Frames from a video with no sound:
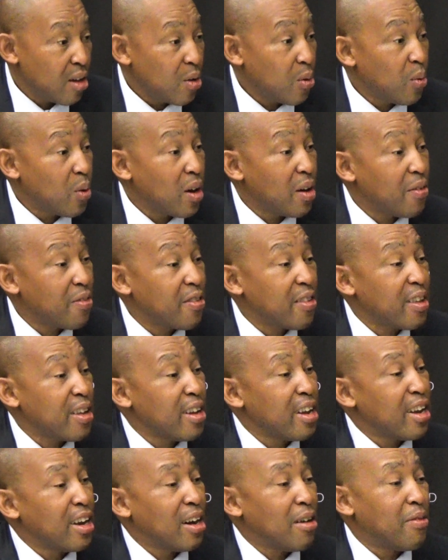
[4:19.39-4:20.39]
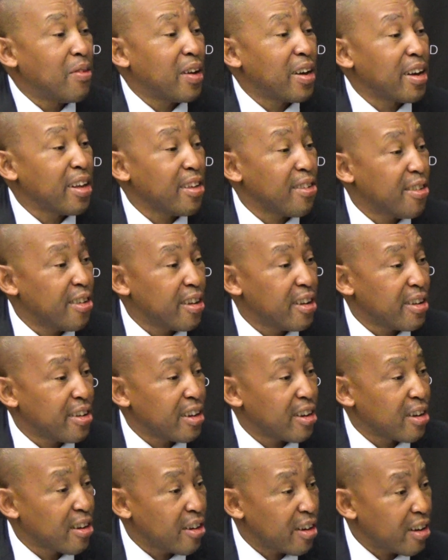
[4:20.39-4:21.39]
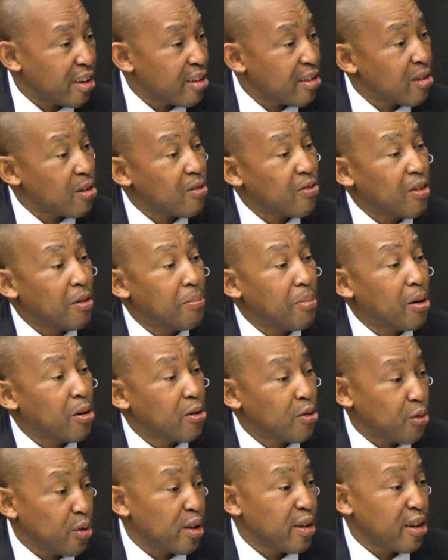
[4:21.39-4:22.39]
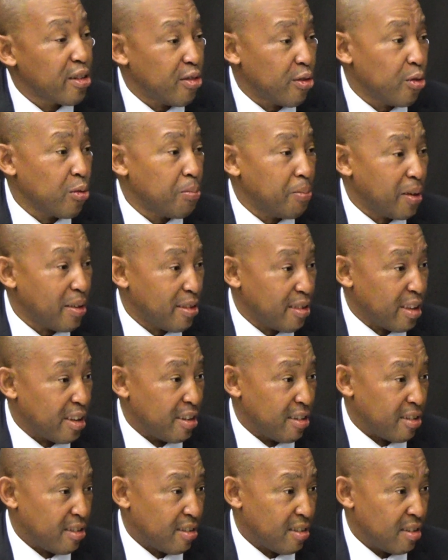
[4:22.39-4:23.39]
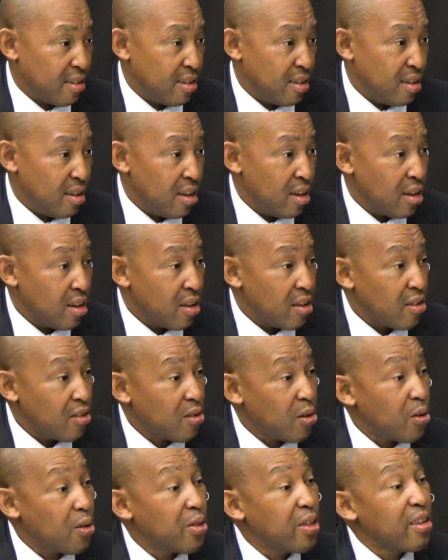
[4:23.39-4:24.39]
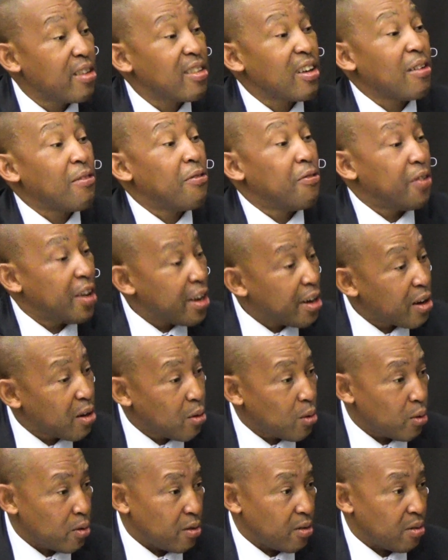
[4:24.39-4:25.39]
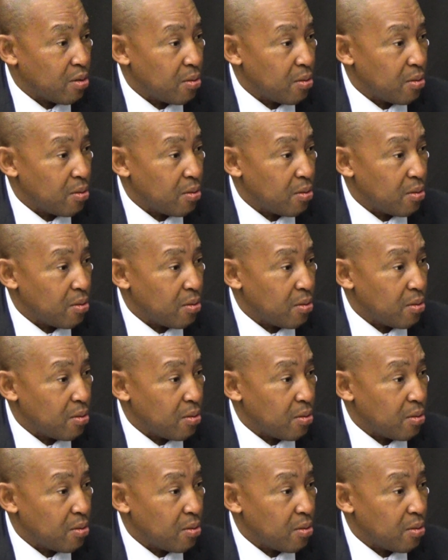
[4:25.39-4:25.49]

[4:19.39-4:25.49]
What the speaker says: We have seen an average yield increase of about 22%. Mm-hmm. So these are very good